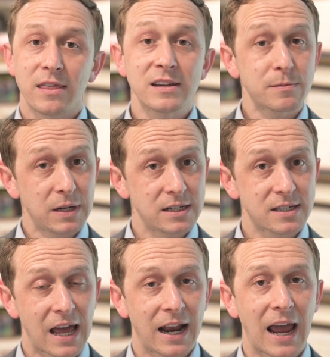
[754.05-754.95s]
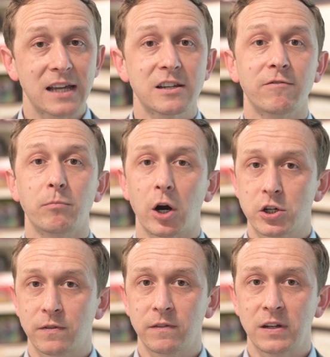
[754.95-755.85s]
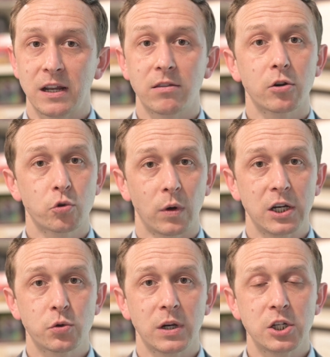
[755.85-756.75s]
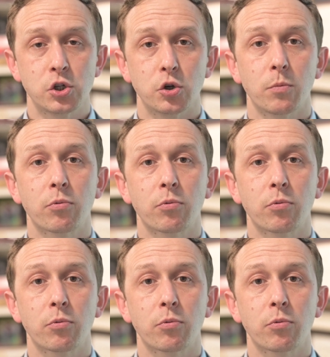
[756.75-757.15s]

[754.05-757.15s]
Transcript: This means that as of March 15, 2022,